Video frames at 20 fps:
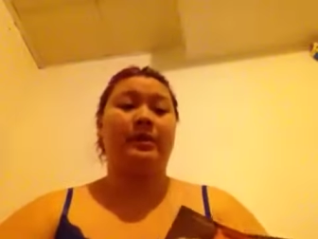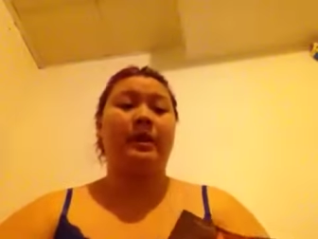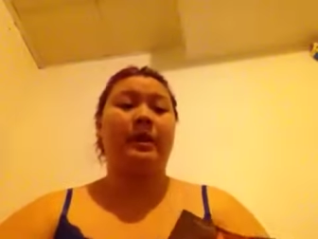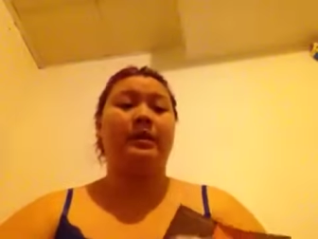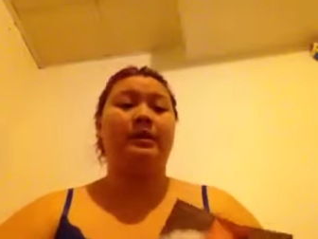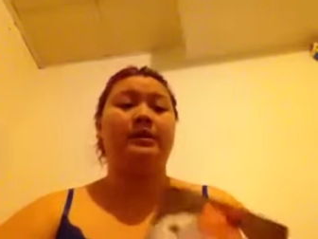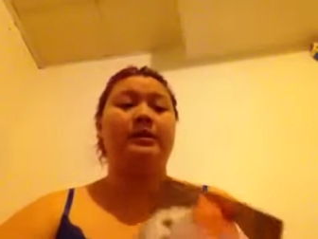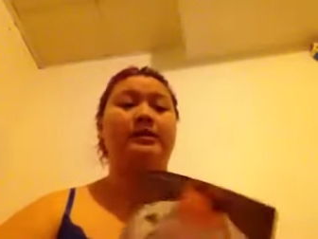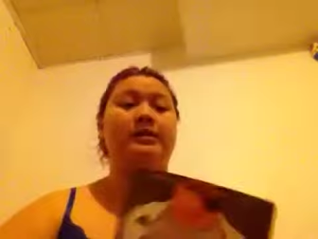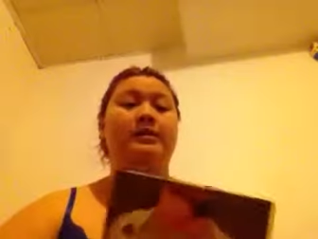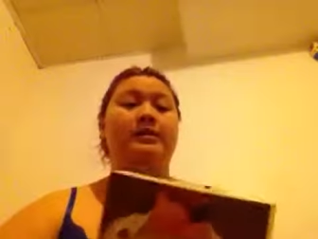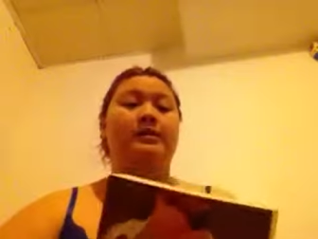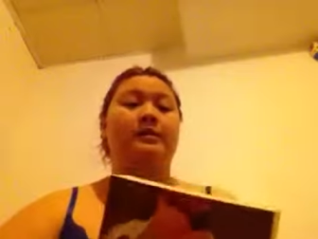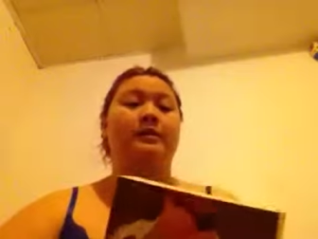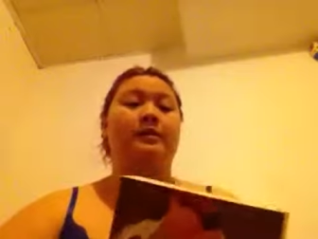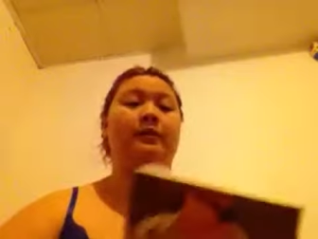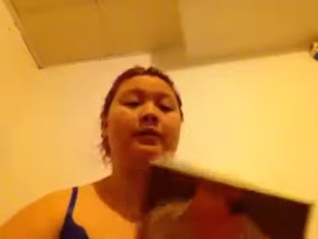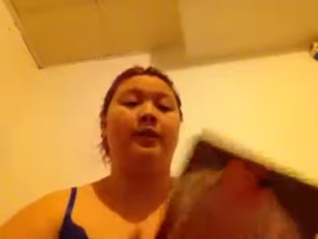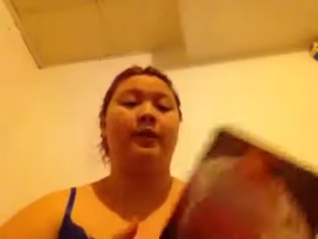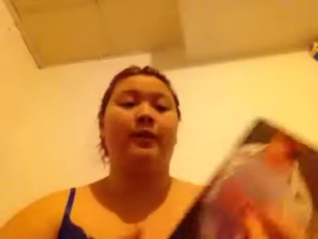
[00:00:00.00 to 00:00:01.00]
At least
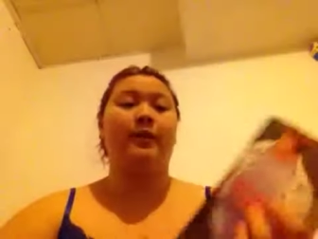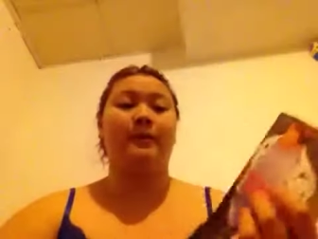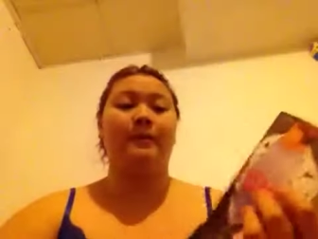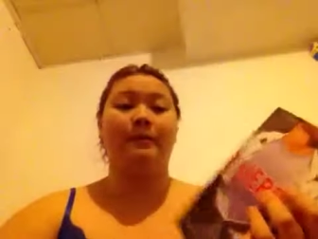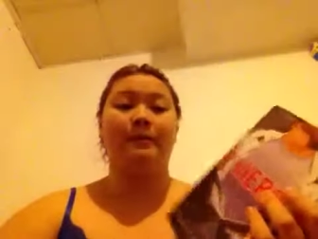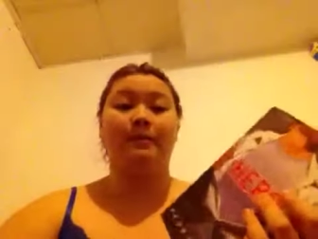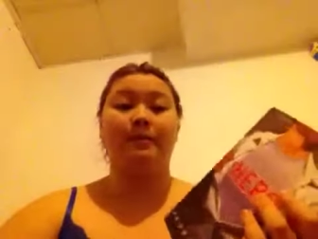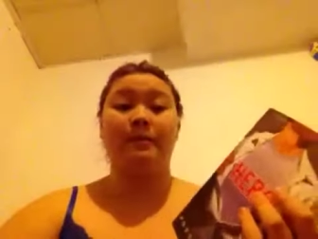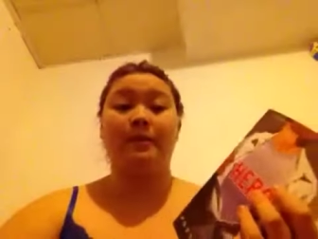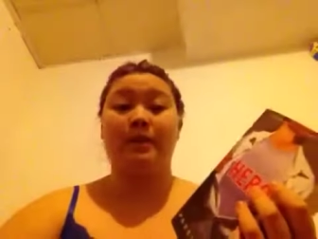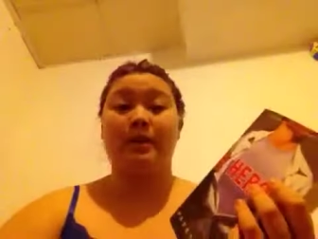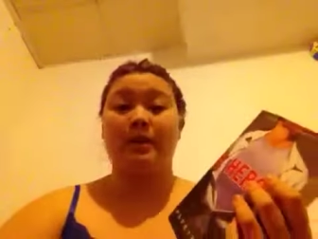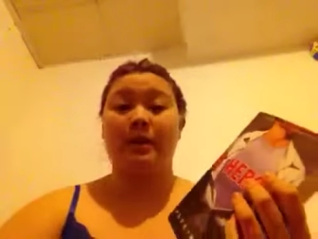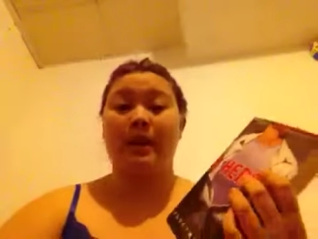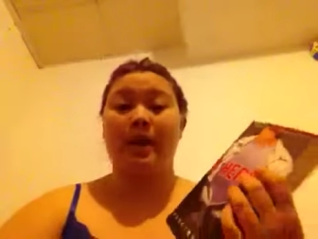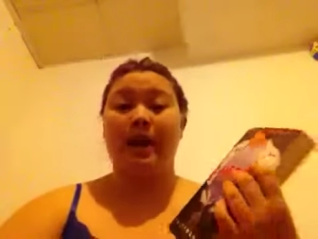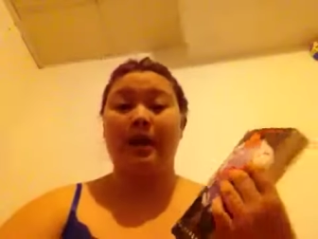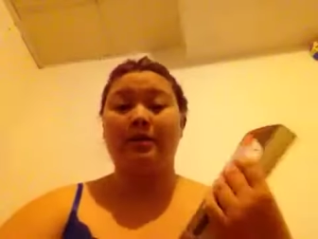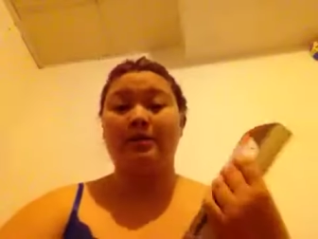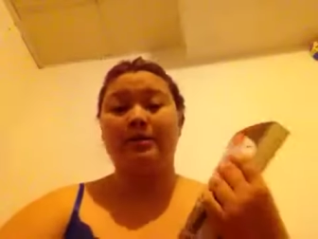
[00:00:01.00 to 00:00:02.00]
from
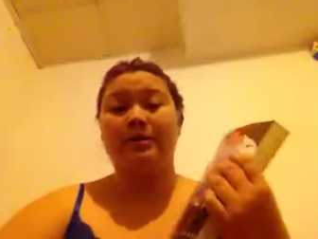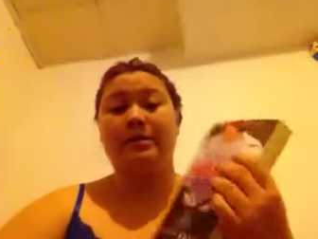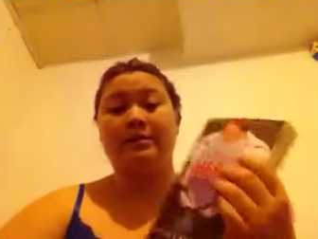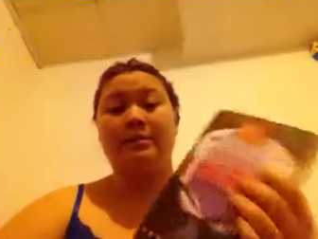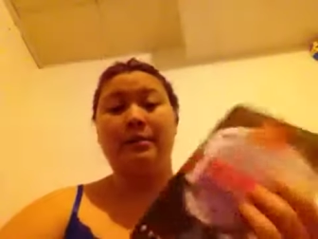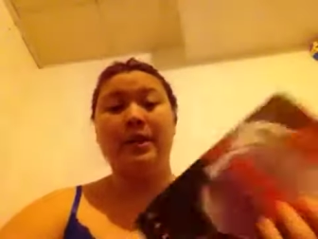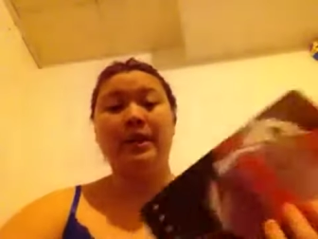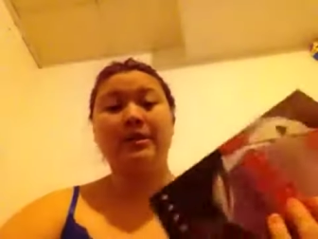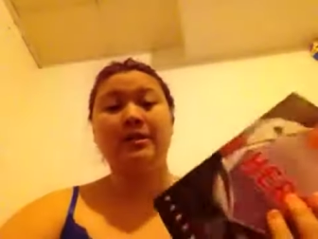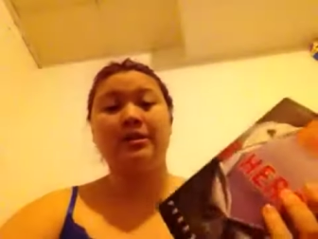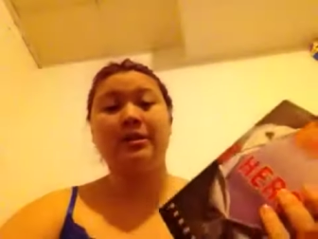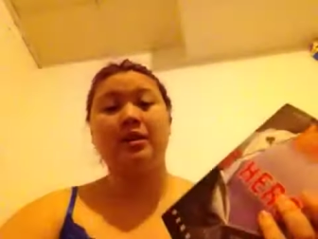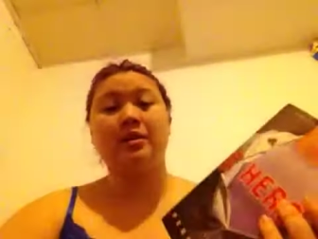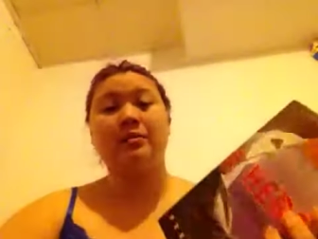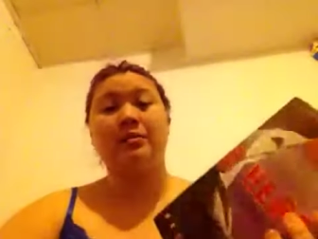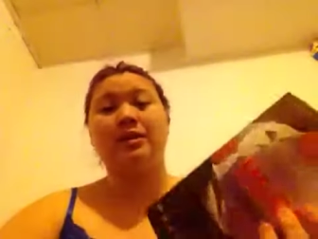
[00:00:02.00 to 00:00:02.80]
how he's depicted,